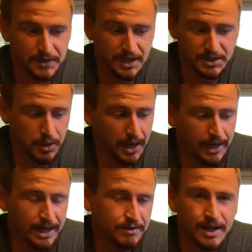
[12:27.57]
So I
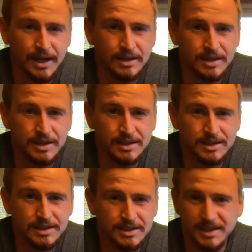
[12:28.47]
have had these
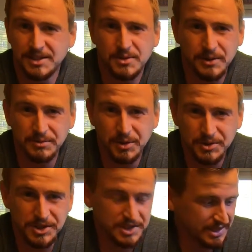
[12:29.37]
discoid
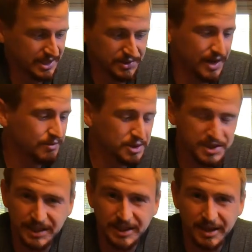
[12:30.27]
roaches in here, never
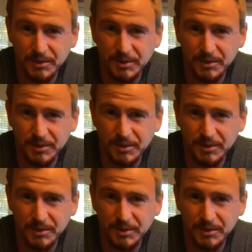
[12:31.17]
seen them.